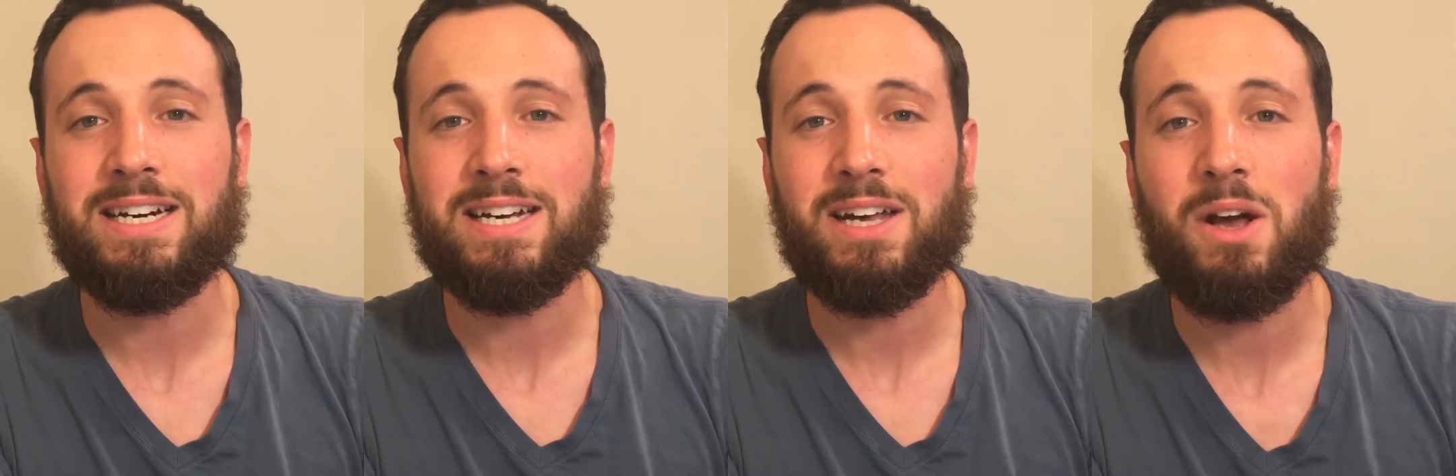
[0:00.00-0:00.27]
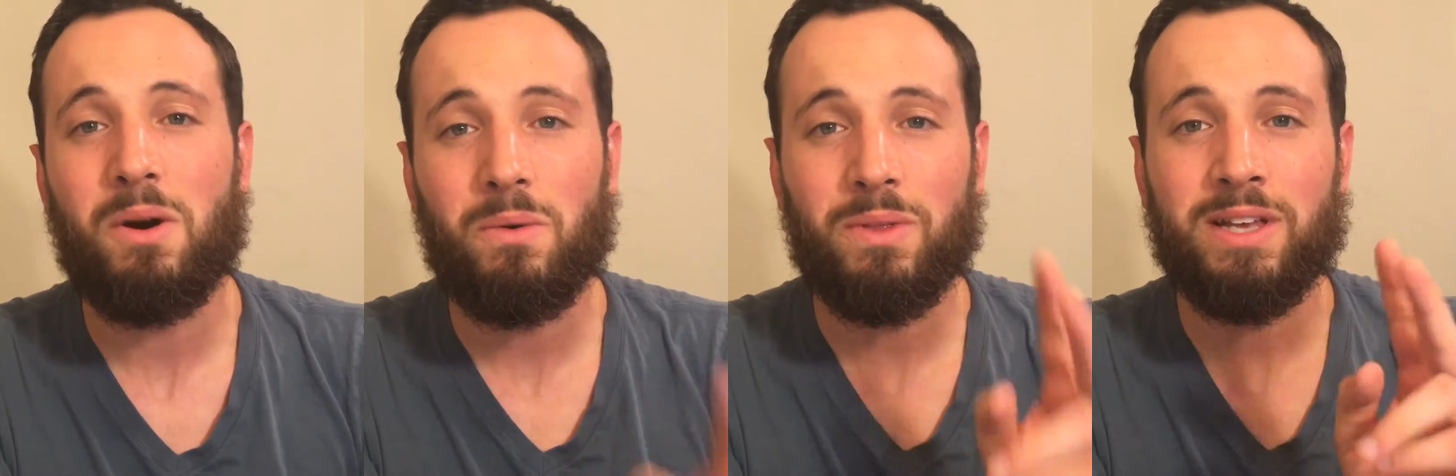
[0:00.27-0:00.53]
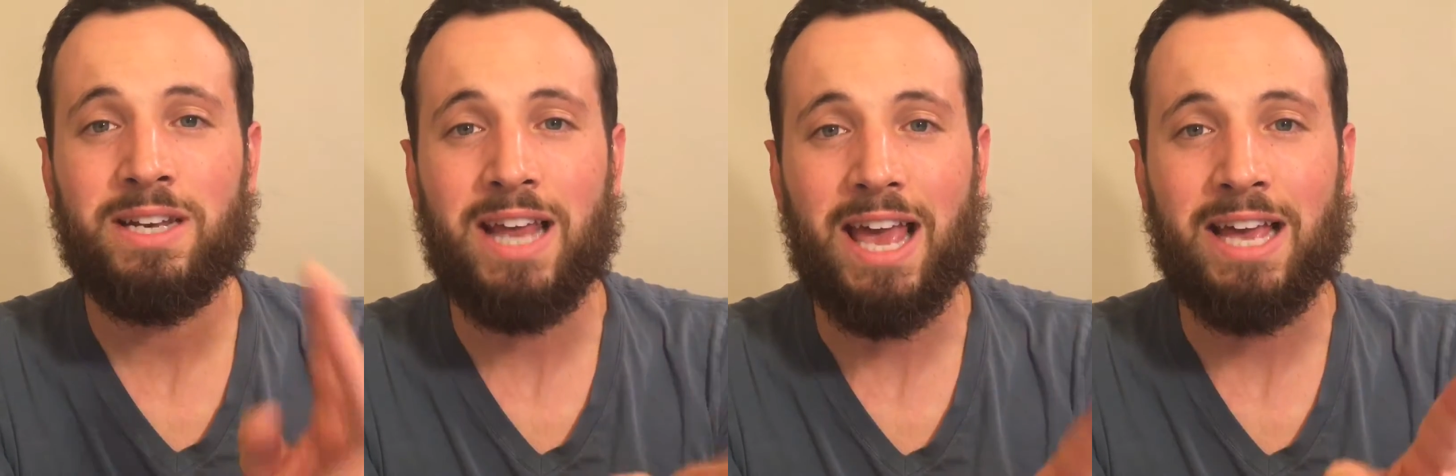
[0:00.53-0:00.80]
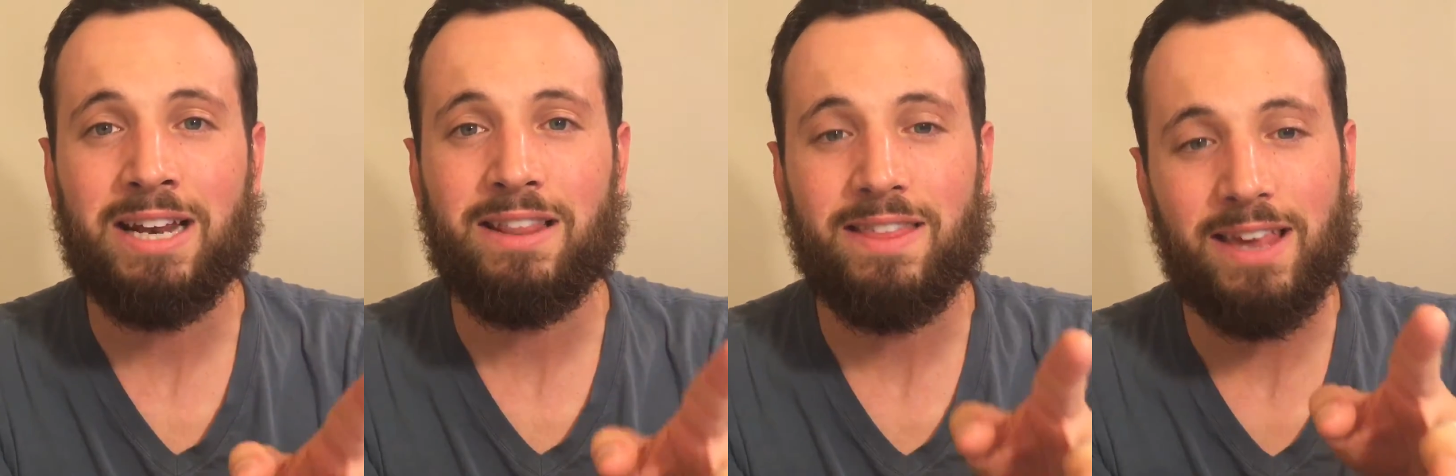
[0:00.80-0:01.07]
colon
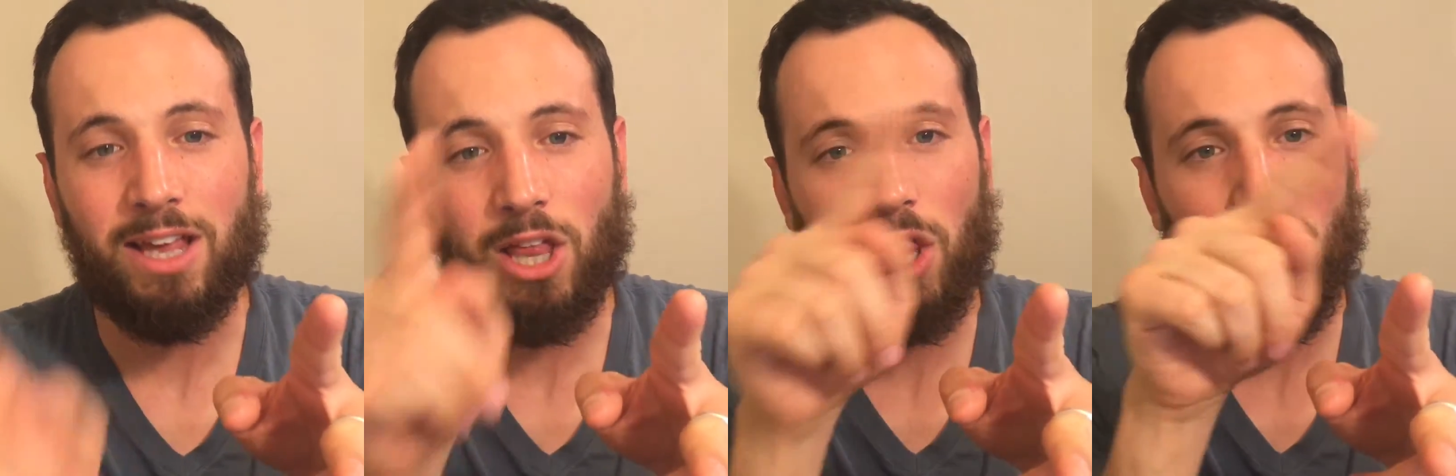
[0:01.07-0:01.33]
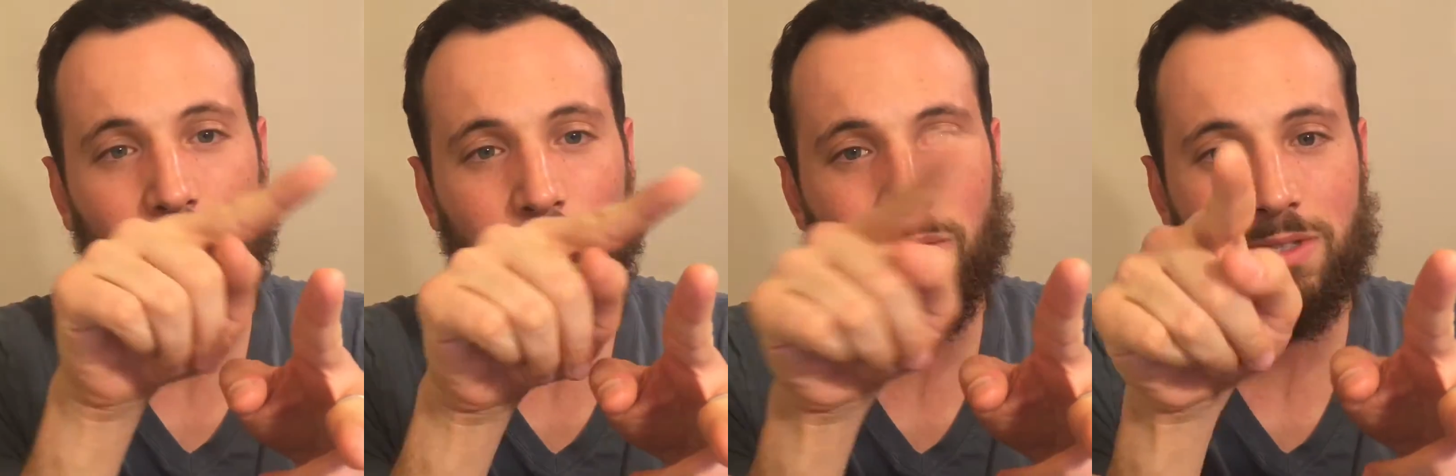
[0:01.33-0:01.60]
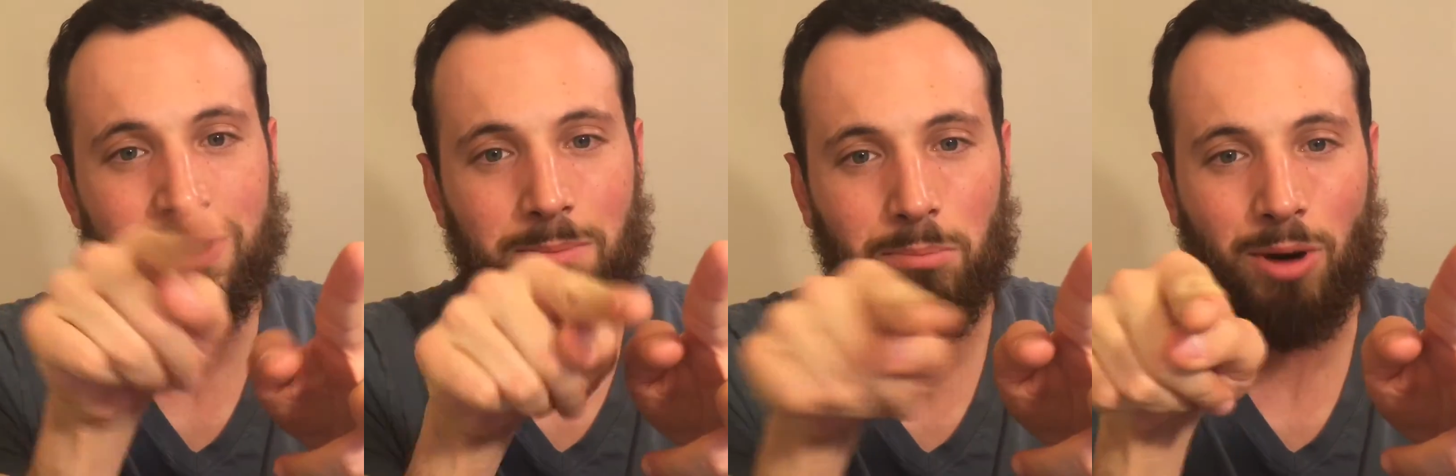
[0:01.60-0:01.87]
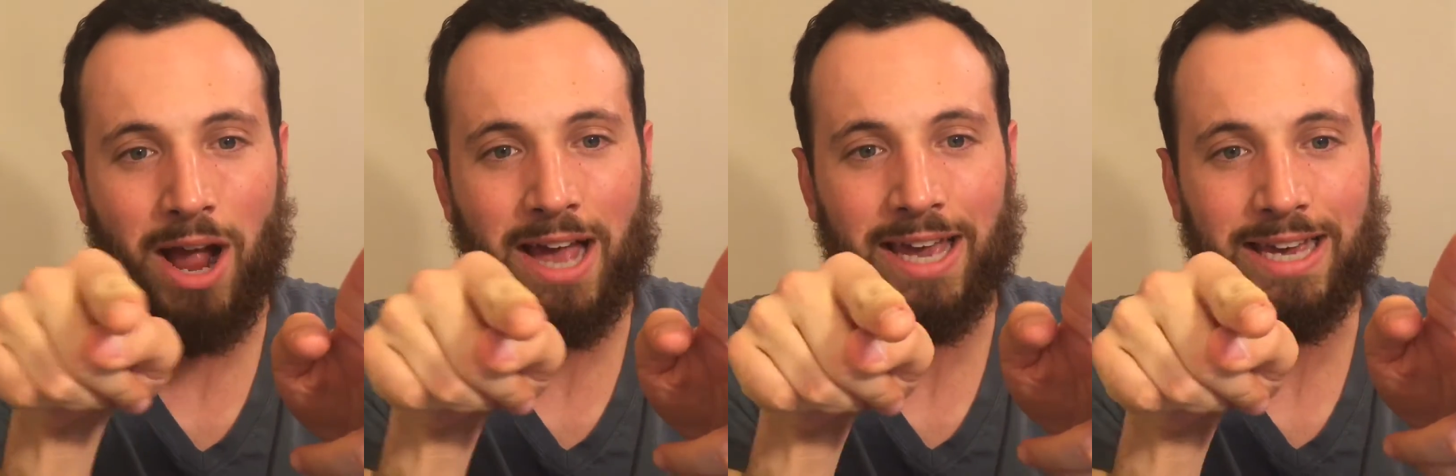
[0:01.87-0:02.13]
and the closed
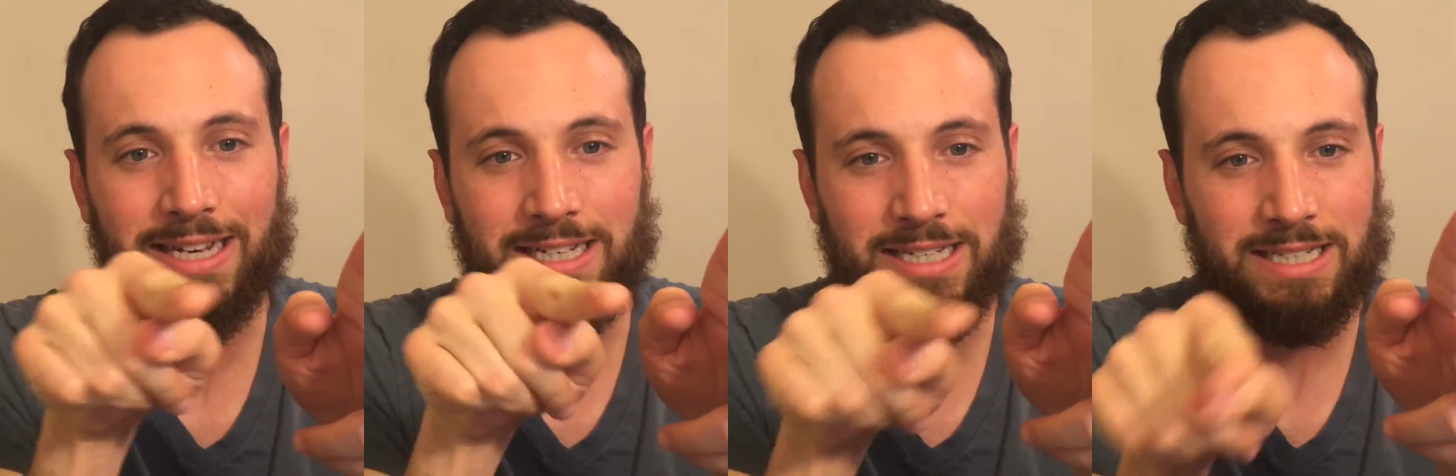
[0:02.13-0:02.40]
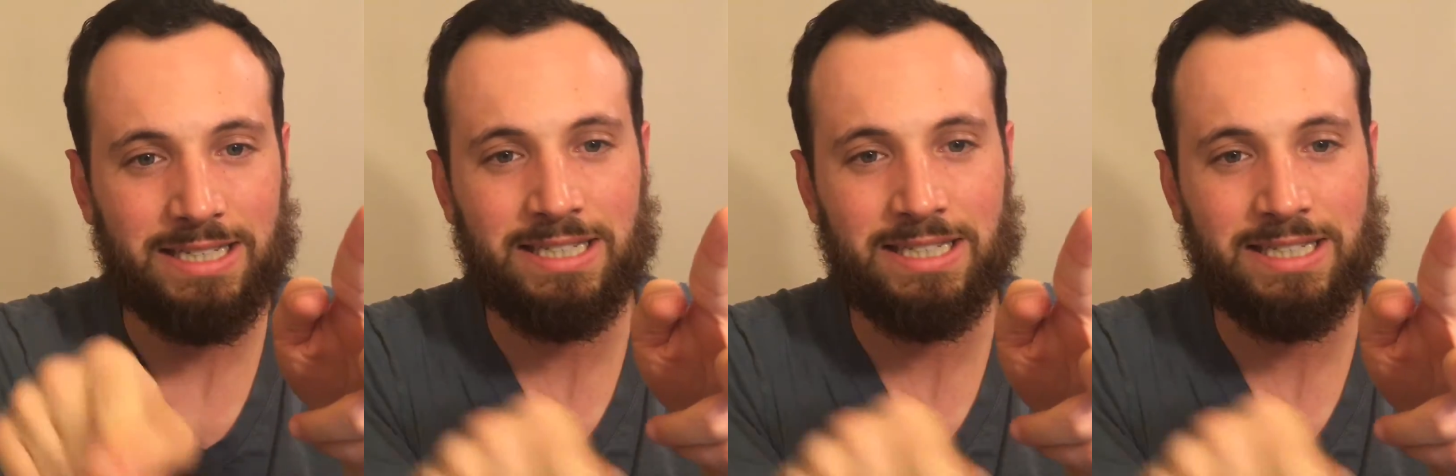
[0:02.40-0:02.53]
bracket.